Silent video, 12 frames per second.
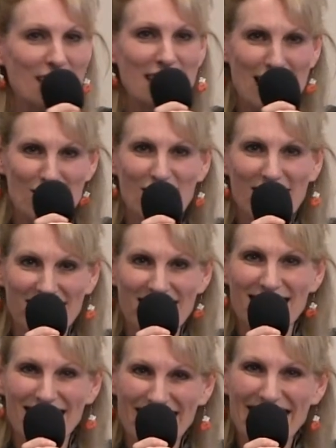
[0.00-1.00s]
to teach
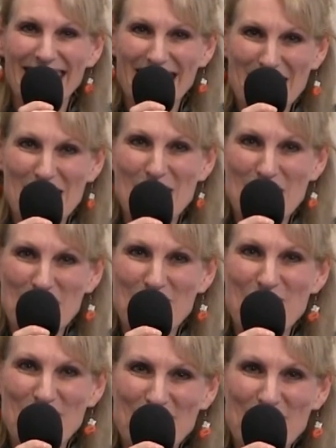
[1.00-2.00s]
us.
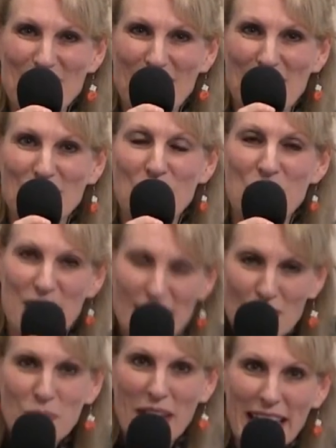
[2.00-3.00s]
So
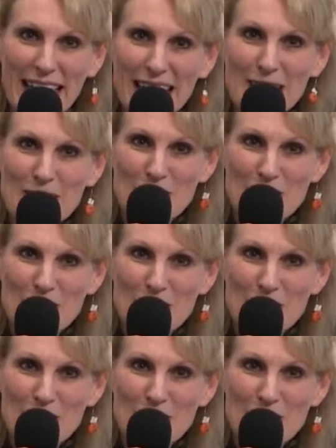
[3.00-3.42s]
this week,